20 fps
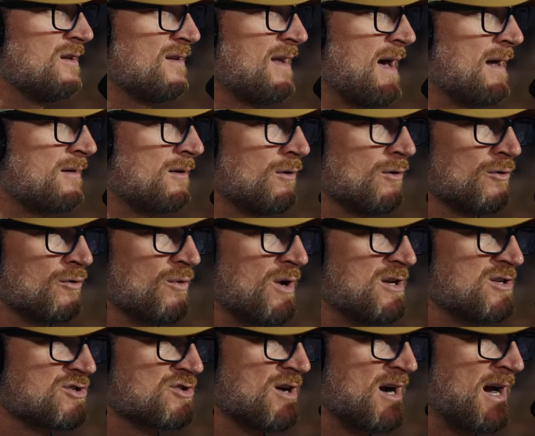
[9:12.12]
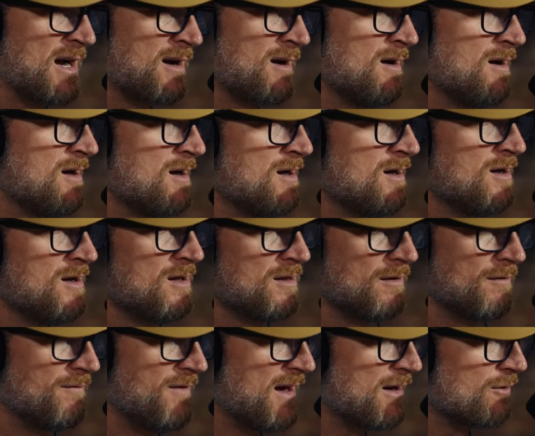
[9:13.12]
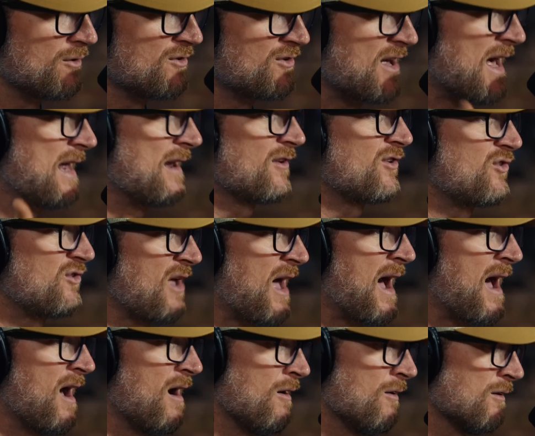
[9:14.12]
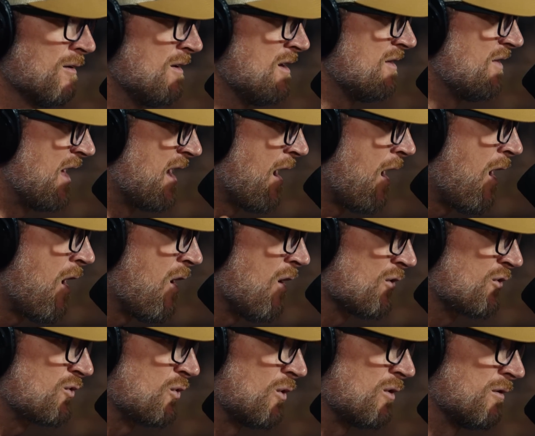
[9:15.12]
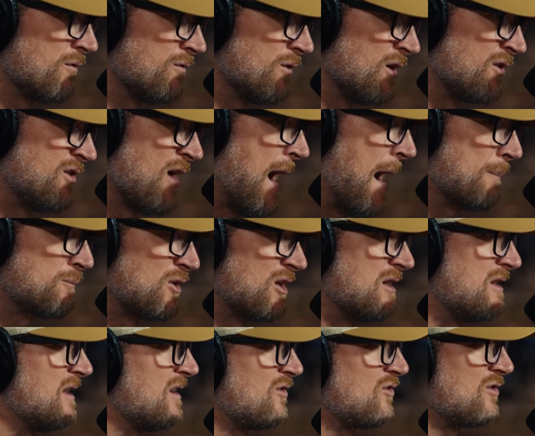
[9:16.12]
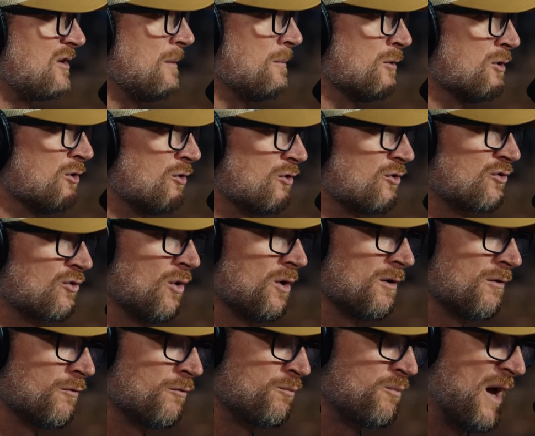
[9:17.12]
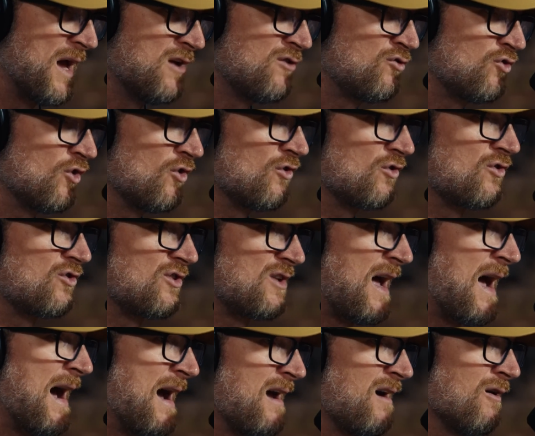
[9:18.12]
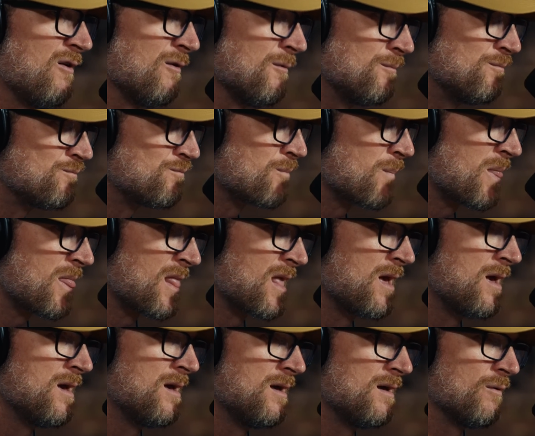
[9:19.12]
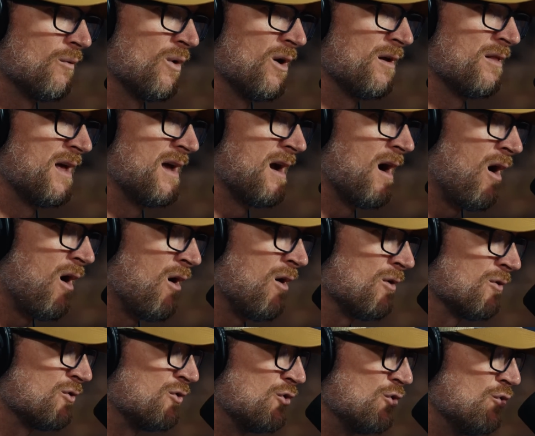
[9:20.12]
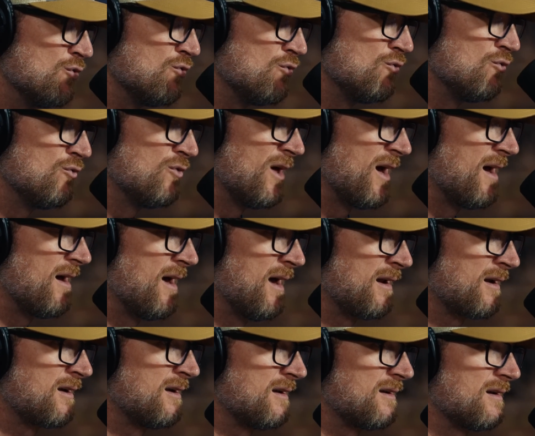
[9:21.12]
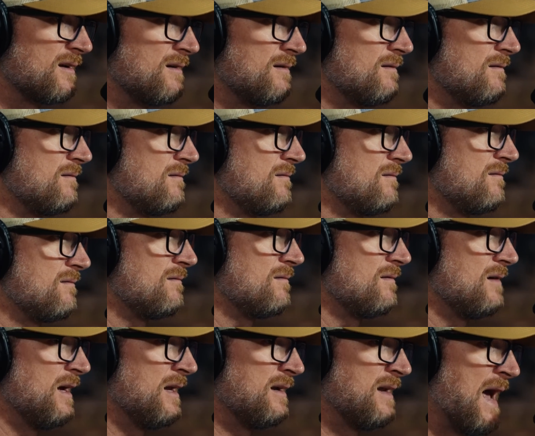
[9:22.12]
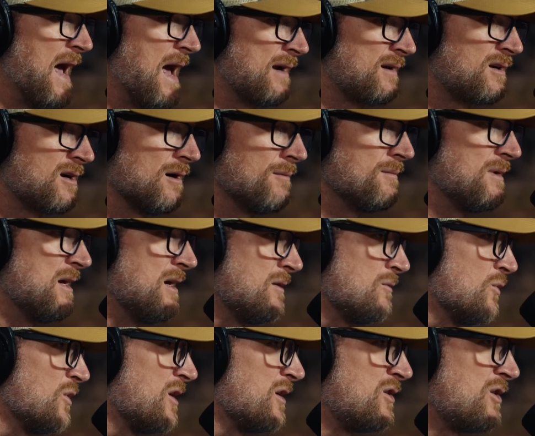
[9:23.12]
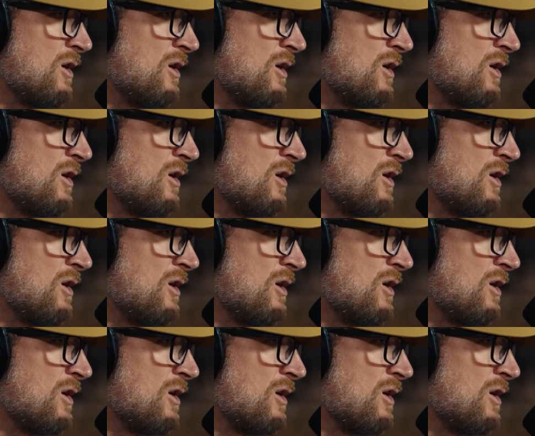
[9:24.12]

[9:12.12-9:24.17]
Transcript: he's out there on the racetrack, the veterans had a style. They all sort of adopted this similar sort of patient style where they all knew the etiquette, and Dad come in with a